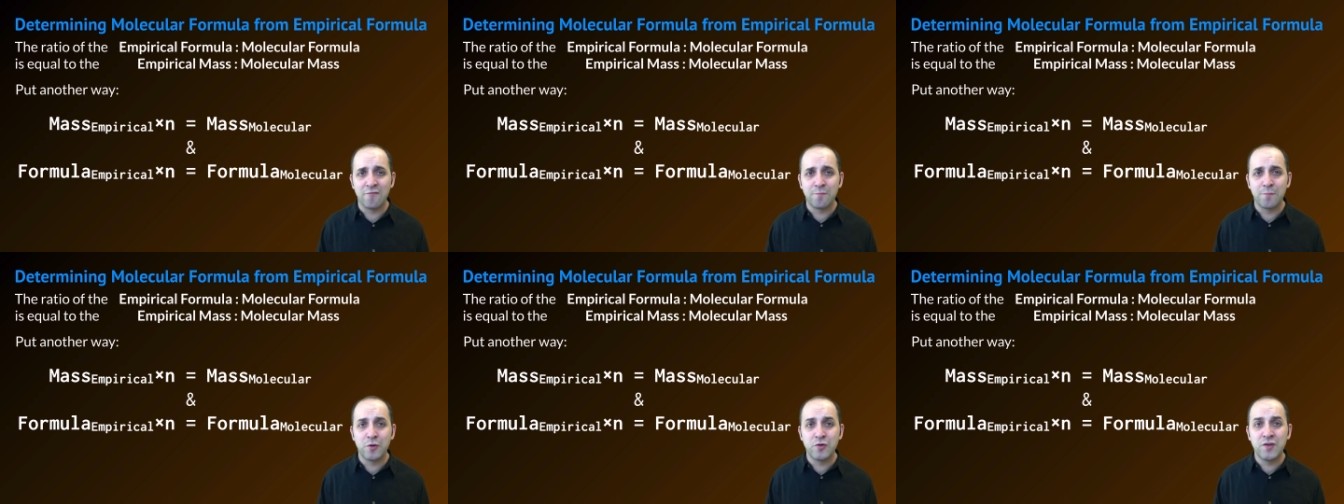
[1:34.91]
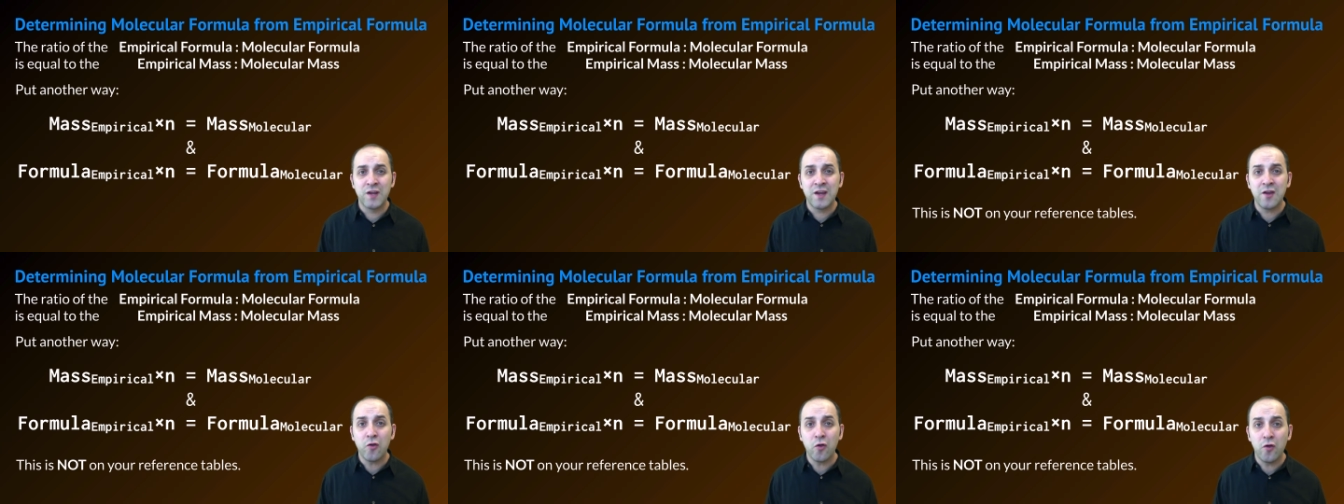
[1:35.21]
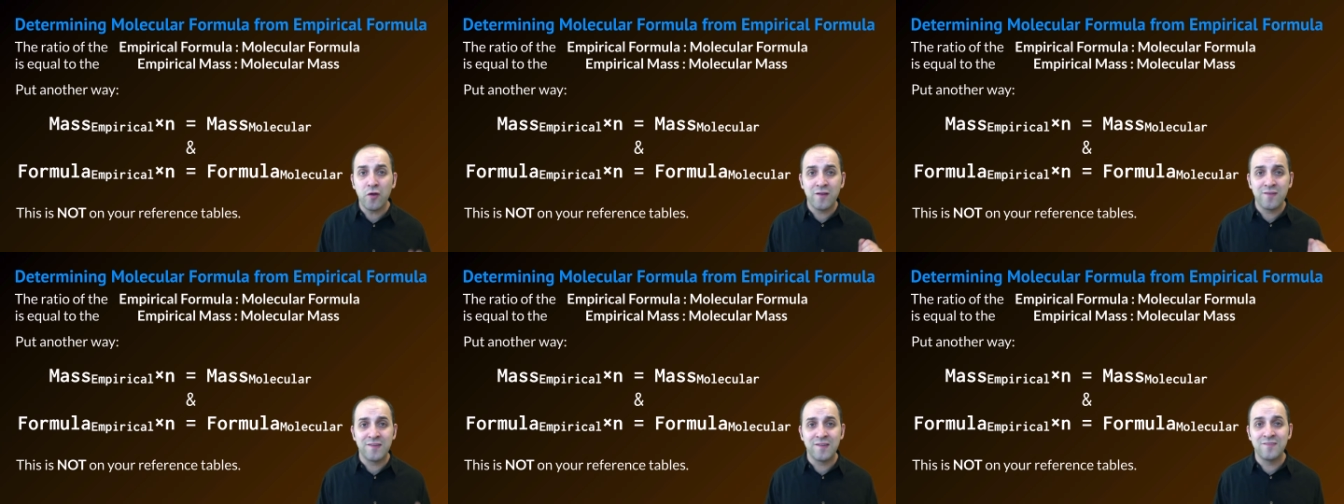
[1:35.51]

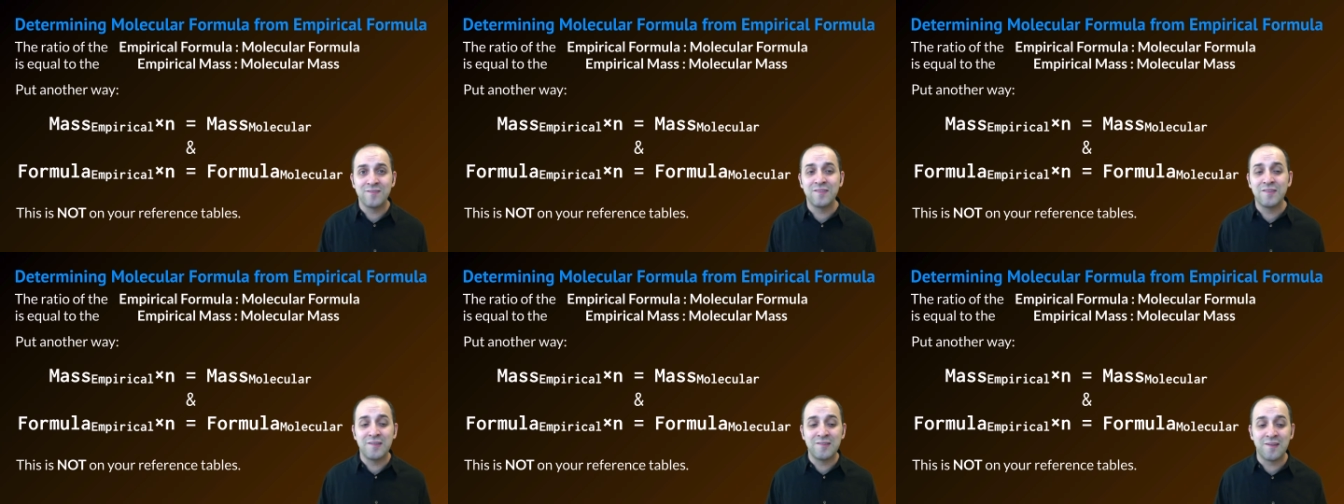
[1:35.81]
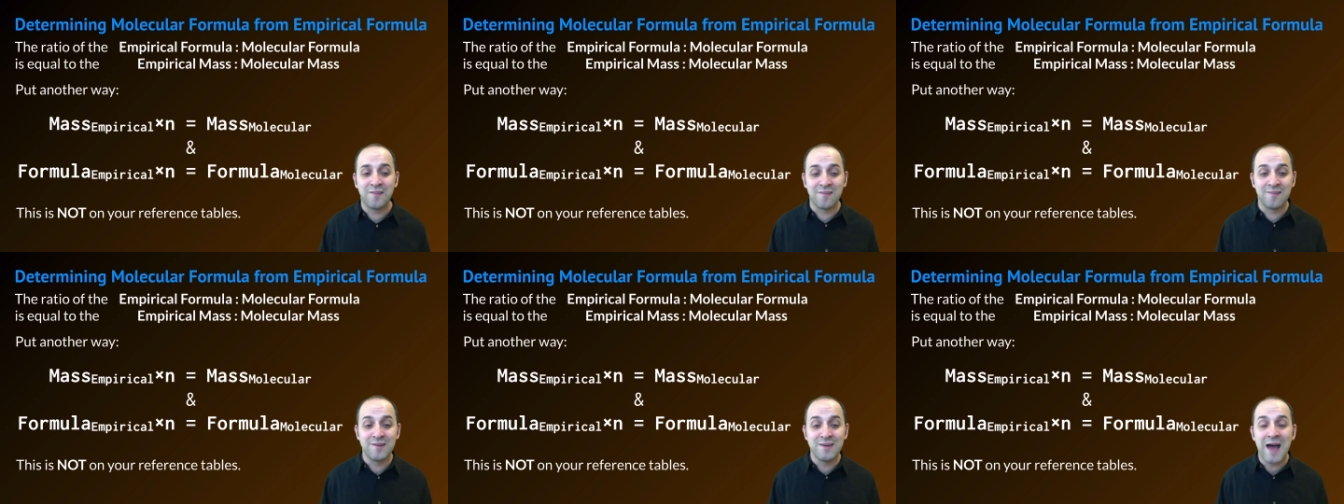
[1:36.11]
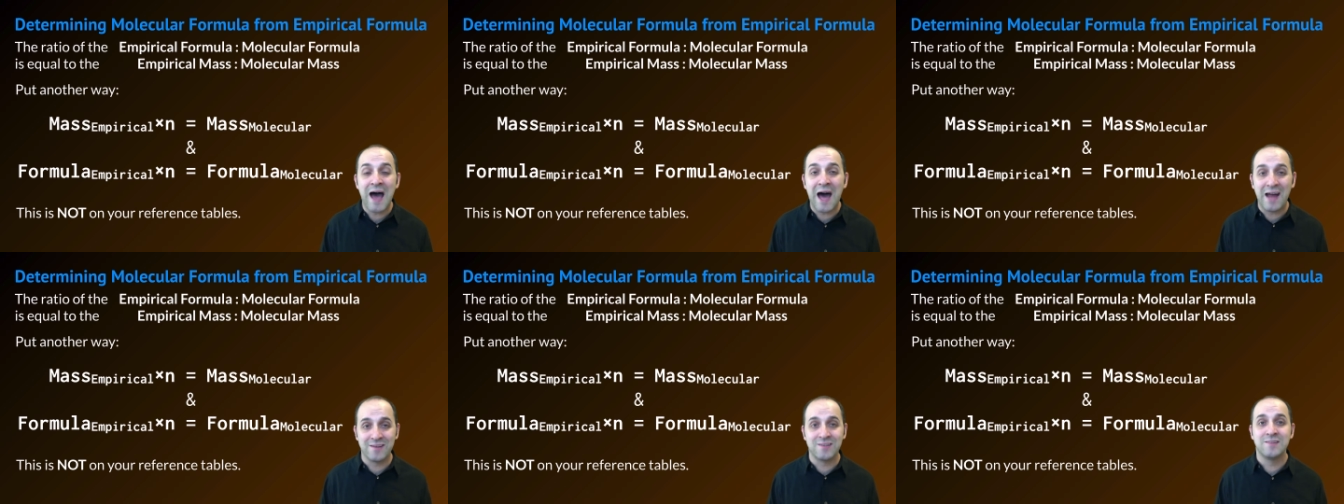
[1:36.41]
particularly since this is
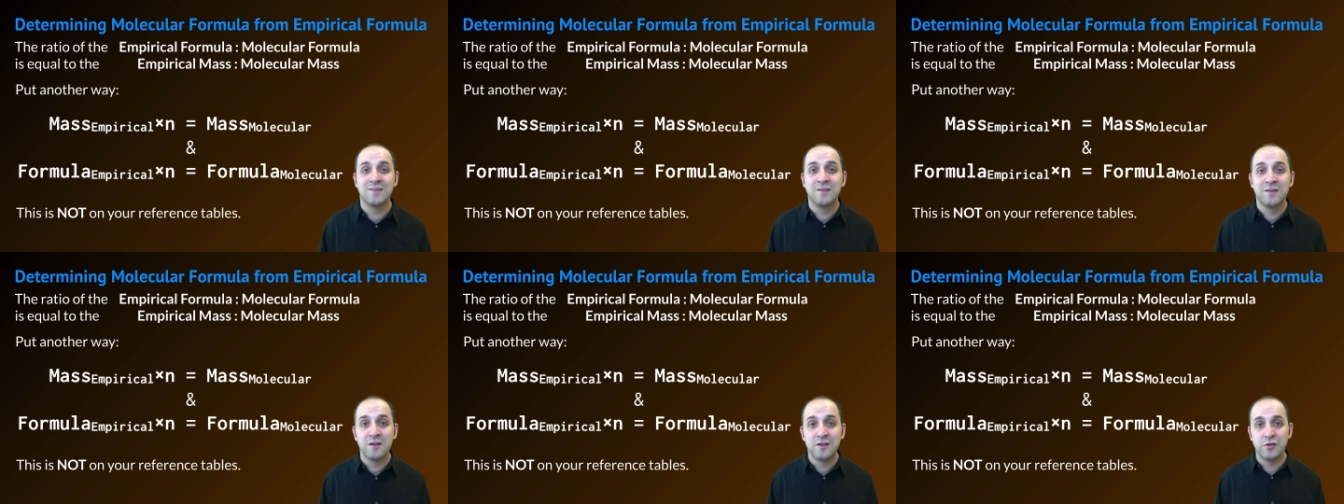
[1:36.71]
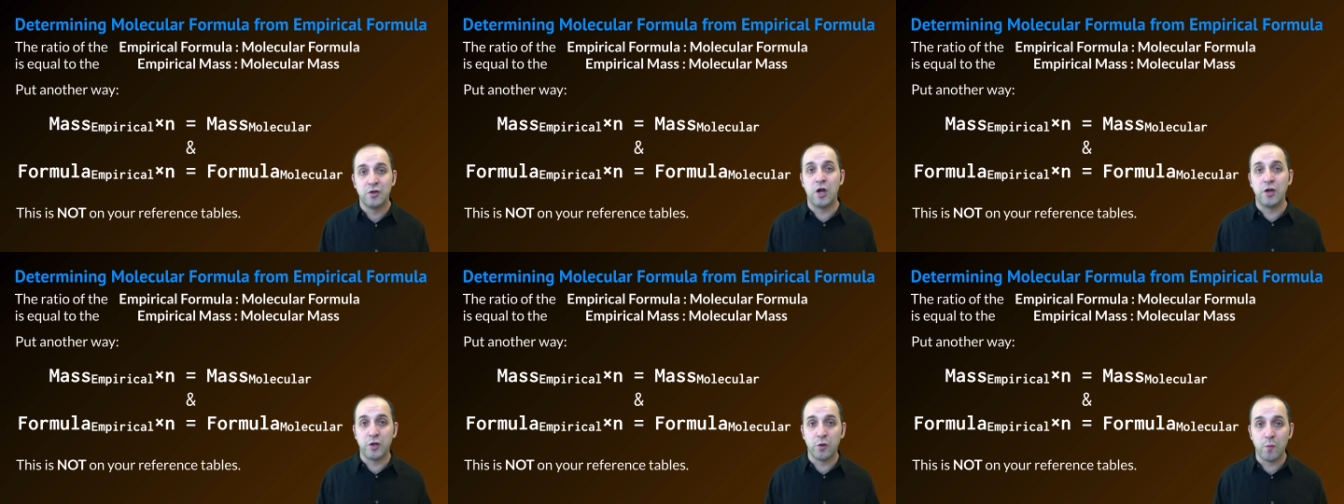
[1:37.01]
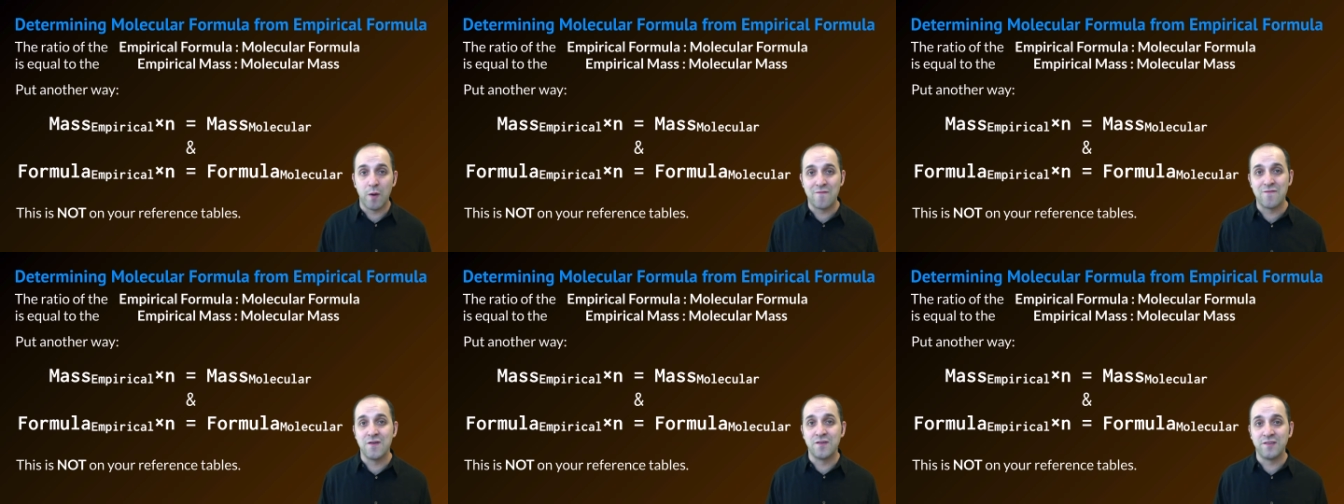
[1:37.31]
not on your
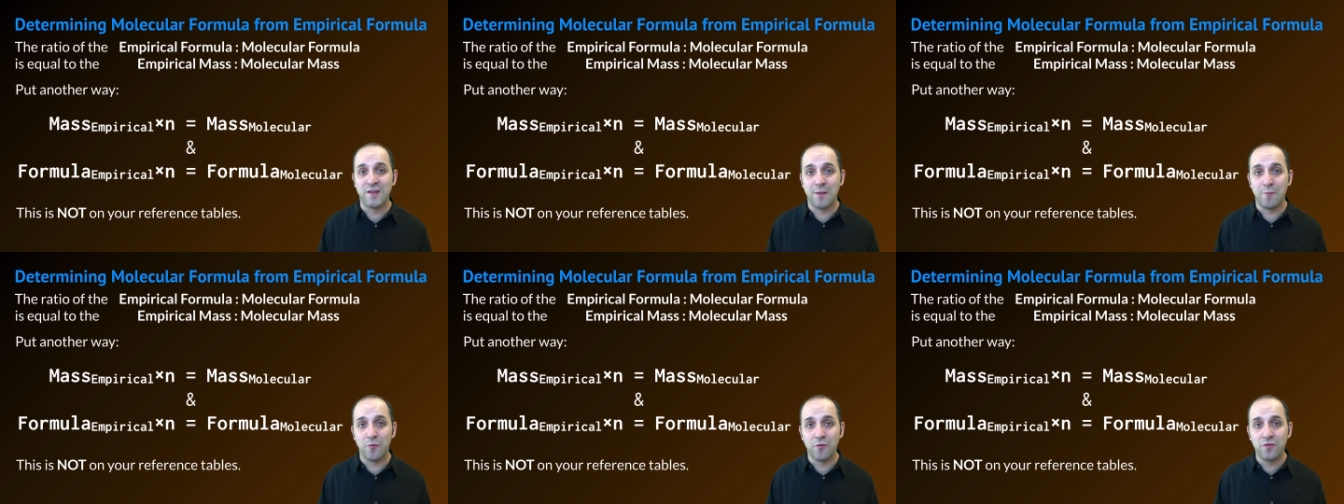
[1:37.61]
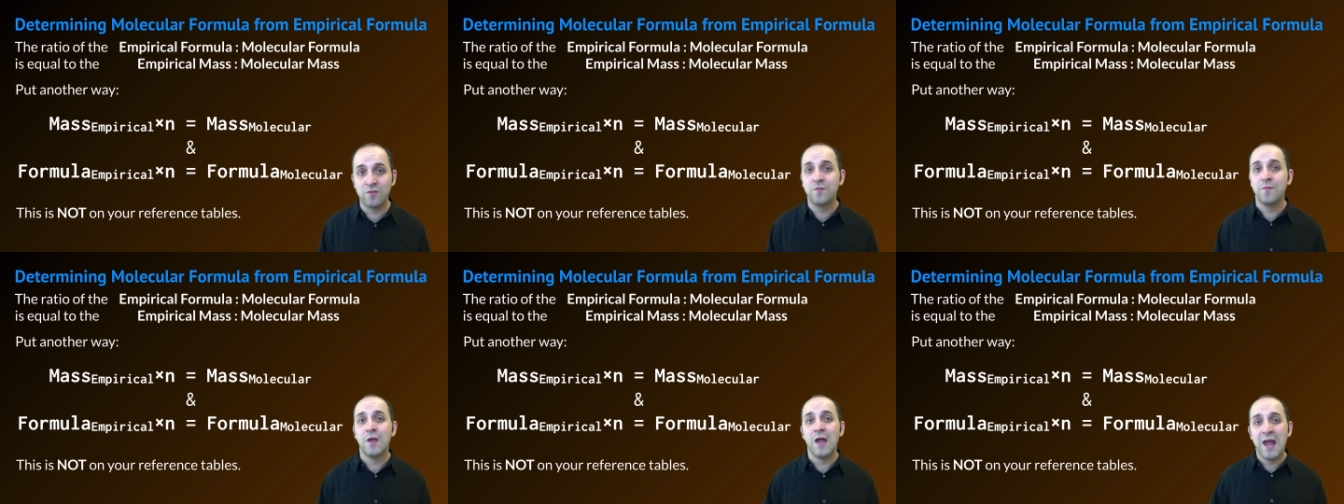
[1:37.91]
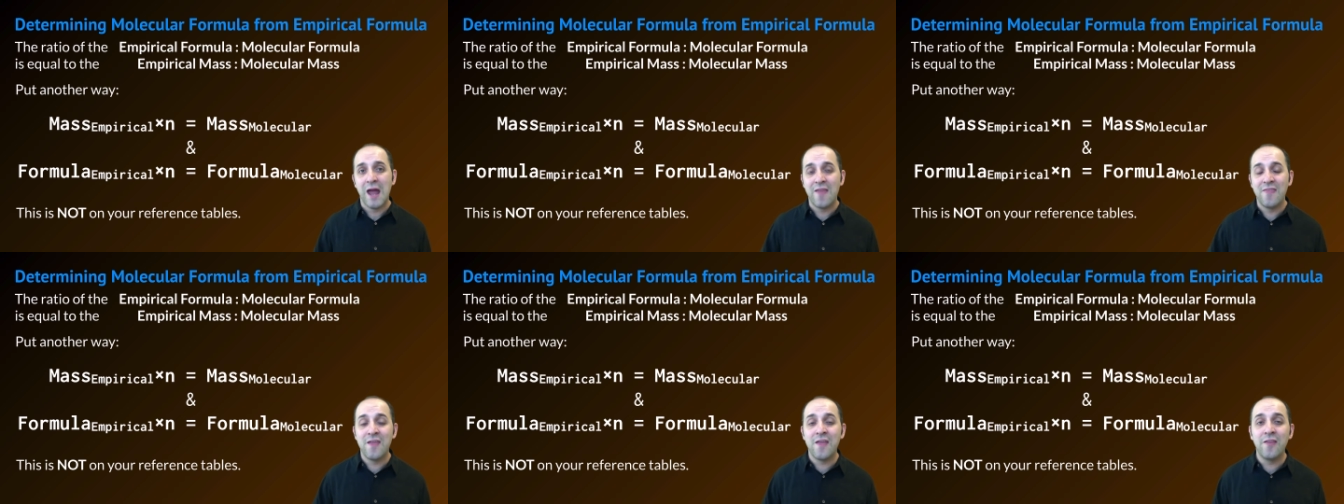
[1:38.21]
reference tables.
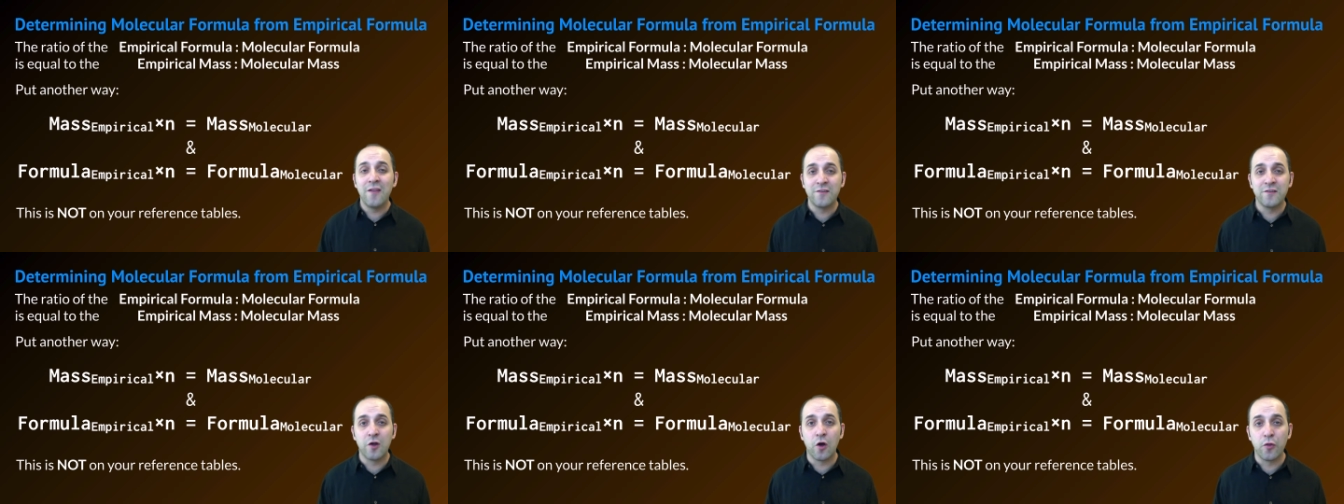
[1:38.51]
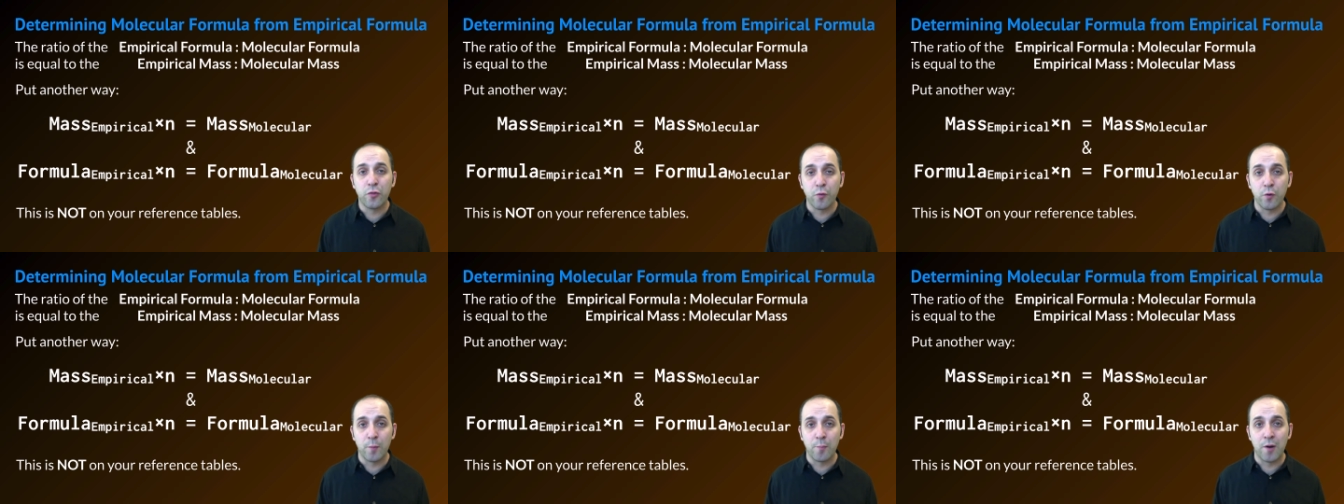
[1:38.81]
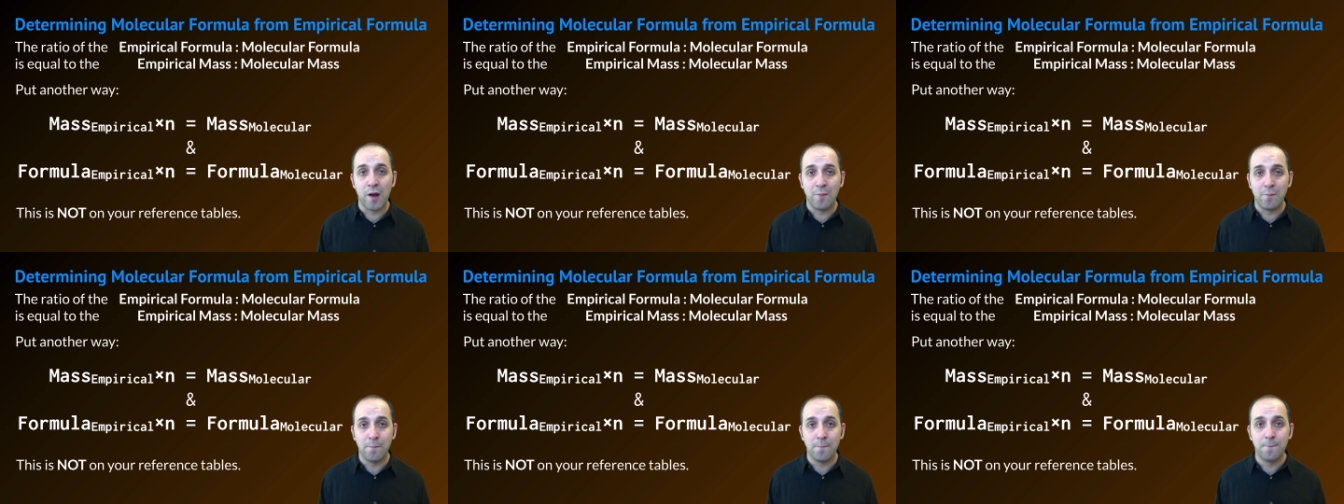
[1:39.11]
And then let's go through a
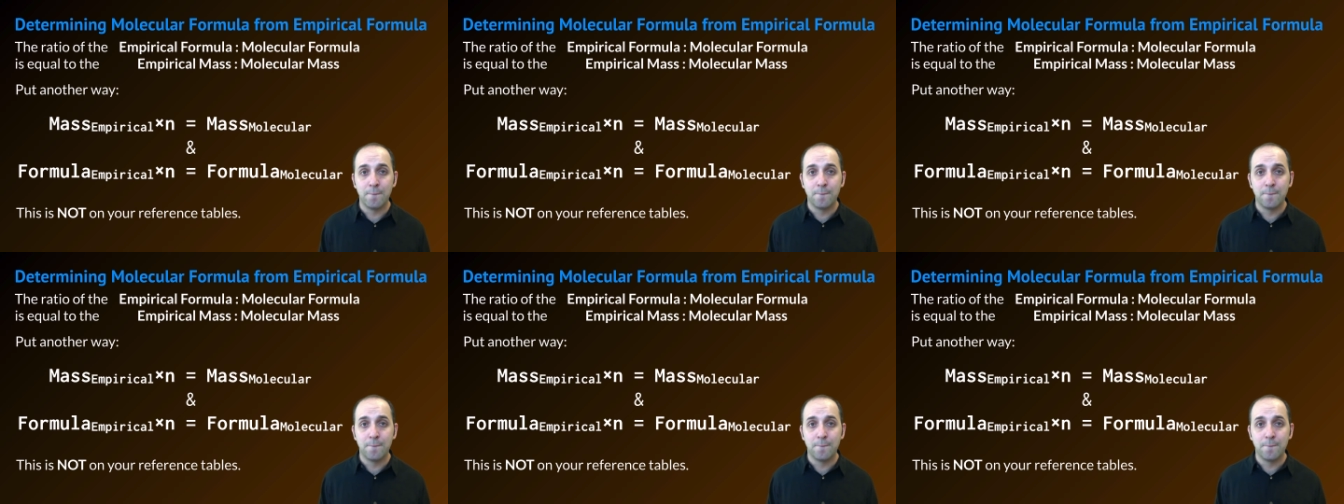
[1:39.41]
problem.